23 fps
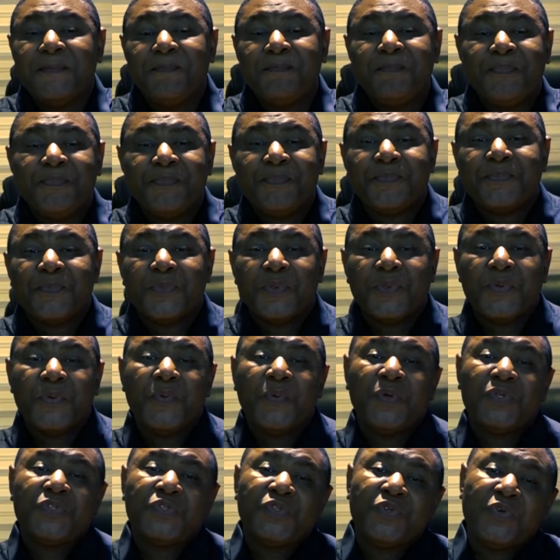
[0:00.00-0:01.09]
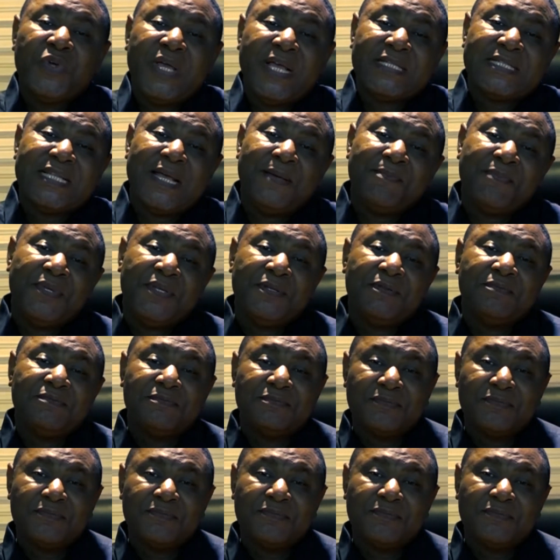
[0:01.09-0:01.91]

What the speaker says: we want to examine